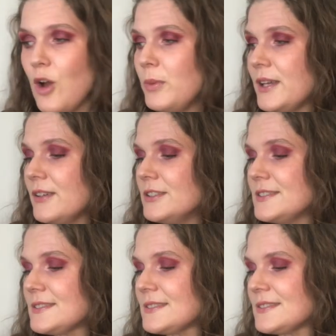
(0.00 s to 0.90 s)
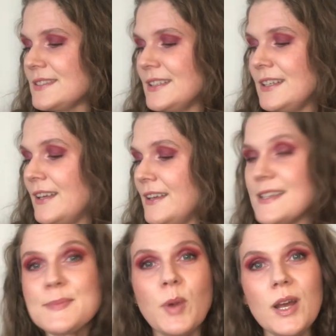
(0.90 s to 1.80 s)
because,
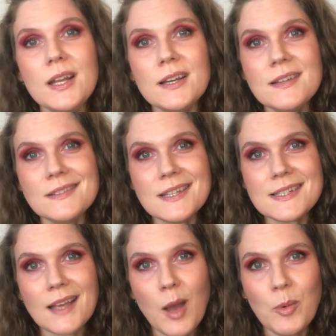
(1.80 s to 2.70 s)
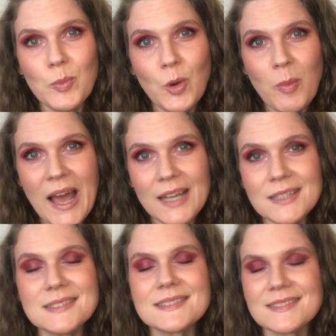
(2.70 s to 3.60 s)
spoiler, there's a couple more
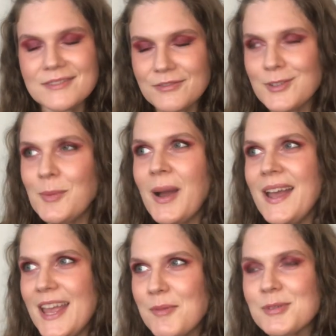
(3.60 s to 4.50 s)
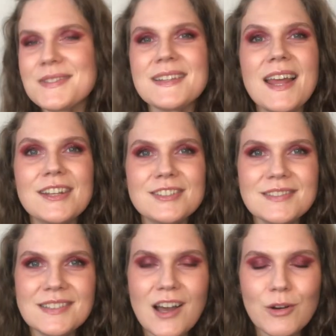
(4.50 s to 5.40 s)
palettes for my April
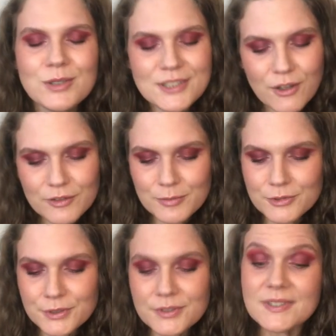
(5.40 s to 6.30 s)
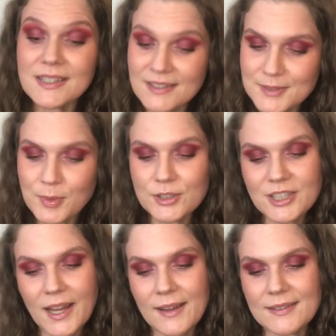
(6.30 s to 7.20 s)
selection that are also from Ruth in this
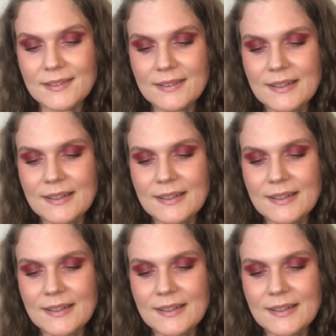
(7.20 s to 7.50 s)
project.